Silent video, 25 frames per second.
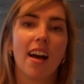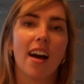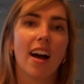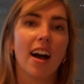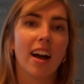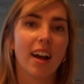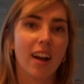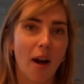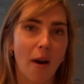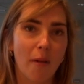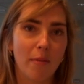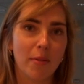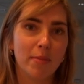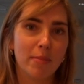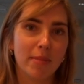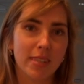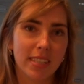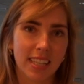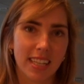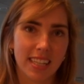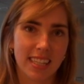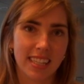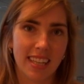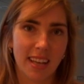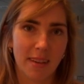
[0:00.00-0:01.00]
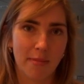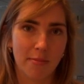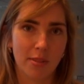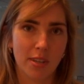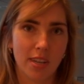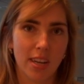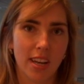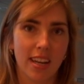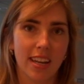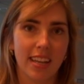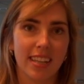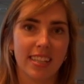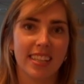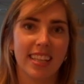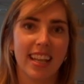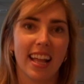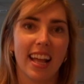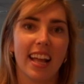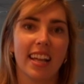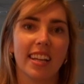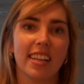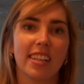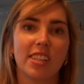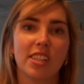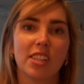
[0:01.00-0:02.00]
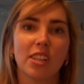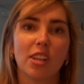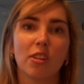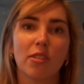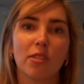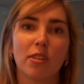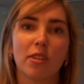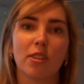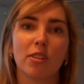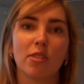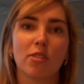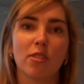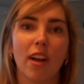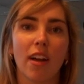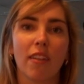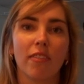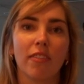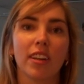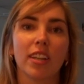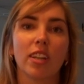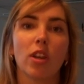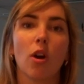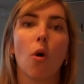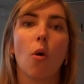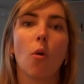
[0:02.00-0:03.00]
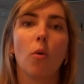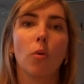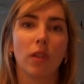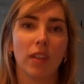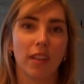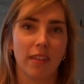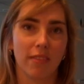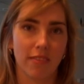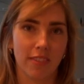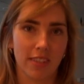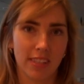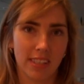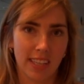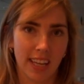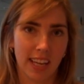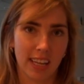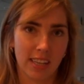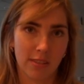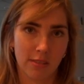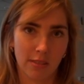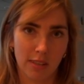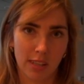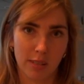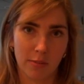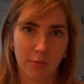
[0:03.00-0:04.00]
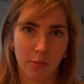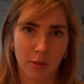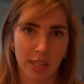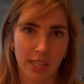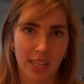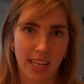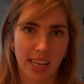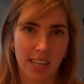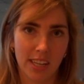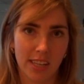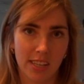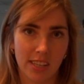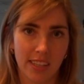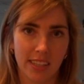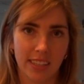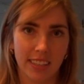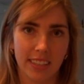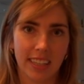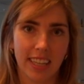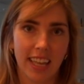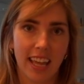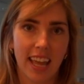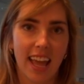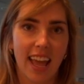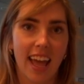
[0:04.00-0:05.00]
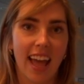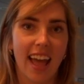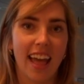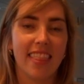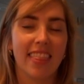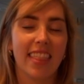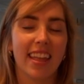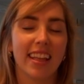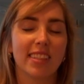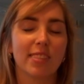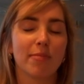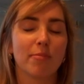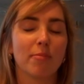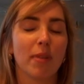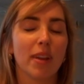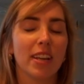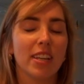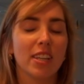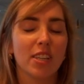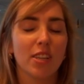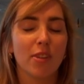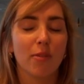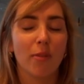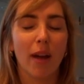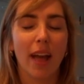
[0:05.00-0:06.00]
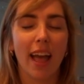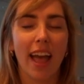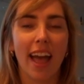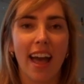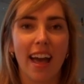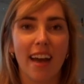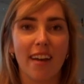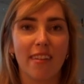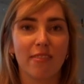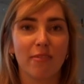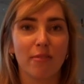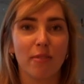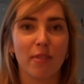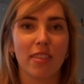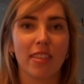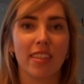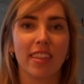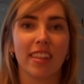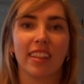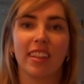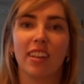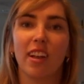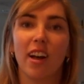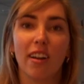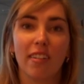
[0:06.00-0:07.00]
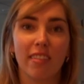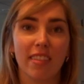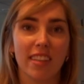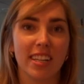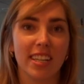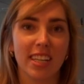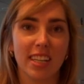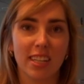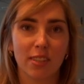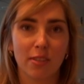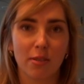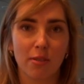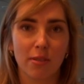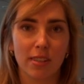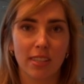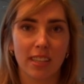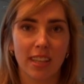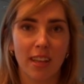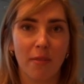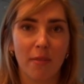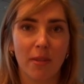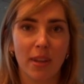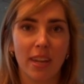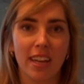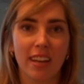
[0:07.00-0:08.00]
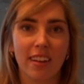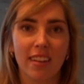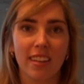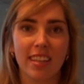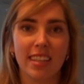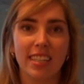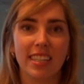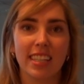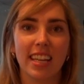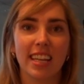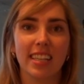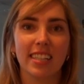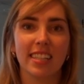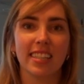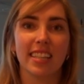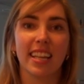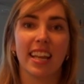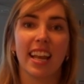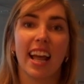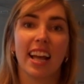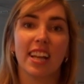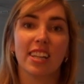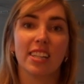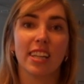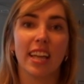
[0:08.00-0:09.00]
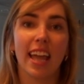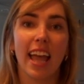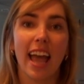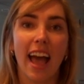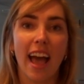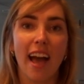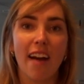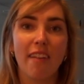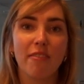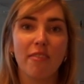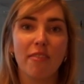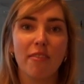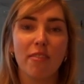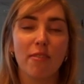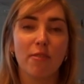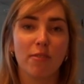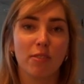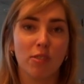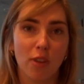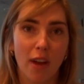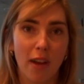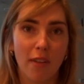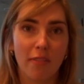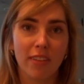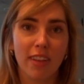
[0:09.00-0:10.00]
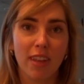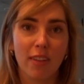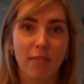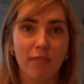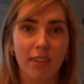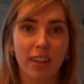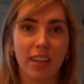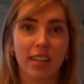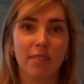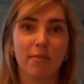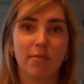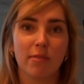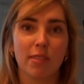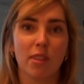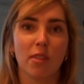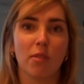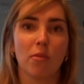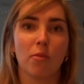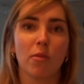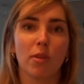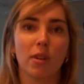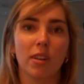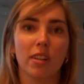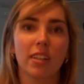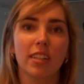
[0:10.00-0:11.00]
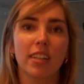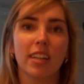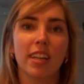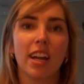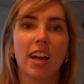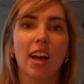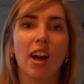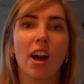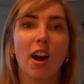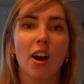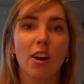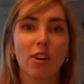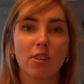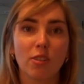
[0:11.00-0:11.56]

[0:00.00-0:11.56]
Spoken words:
A common misconception is that children are trafficked only for sexual exploitation. And that's an issue I have with a lot of the discourse that we hear these days, is that actually half of the trafficking victims in the world are